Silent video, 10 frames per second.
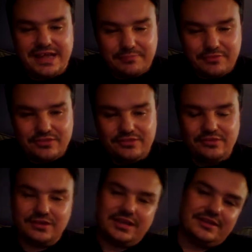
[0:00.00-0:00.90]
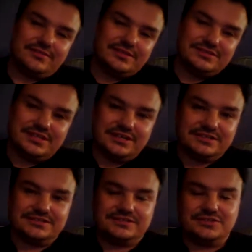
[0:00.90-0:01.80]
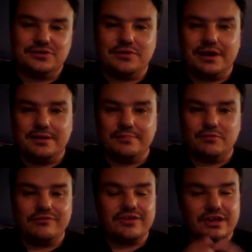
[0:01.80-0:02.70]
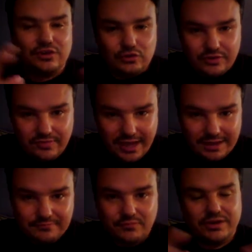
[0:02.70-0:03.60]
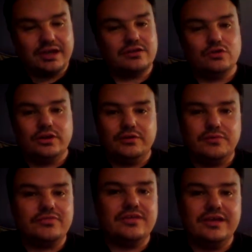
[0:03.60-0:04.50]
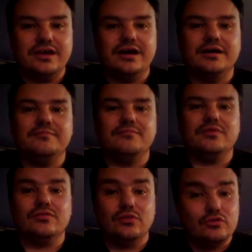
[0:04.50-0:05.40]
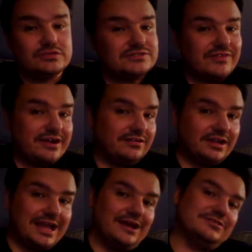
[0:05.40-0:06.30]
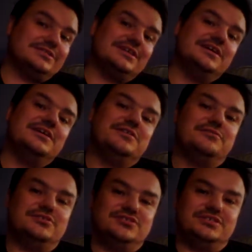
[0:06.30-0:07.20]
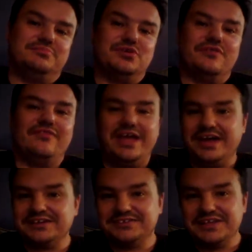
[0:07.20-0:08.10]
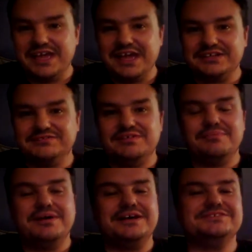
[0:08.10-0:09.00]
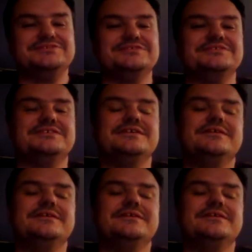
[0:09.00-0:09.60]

depth looking at these things. So, but we've concluded that. We concluded it with with Luke's final account, which is the book of Acts, the Acts of the Apostles,